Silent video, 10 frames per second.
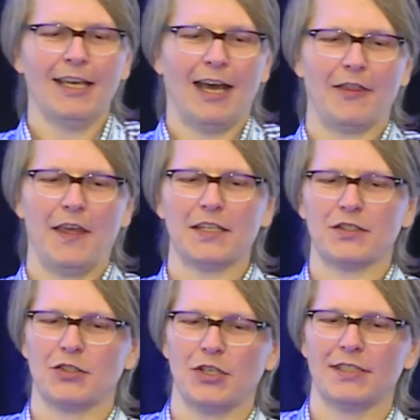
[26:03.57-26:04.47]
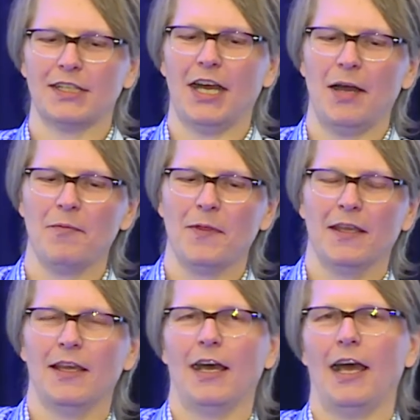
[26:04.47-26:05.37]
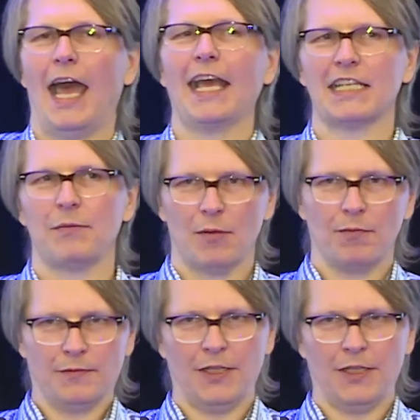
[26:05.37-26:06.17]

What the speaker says: I think it's just academic,